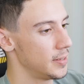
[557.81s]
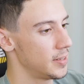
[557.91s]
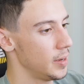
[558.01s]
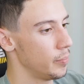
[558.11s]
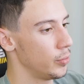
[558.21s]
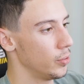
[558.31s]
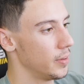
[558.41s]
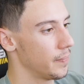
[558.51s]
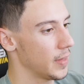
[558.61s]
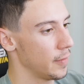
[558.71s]

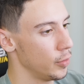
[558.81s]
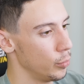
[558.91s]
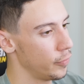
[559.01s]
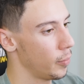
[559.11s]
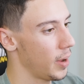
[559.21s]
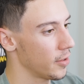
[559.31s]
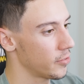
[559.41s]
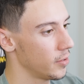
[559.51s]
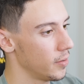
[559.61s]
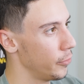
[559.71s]
simple. If you move your
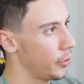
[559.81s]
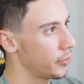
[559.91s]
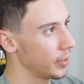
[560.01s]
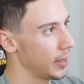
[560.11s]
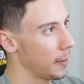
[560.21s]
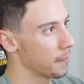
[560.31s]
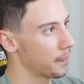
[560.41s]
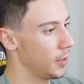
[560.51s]
mouse horizontally,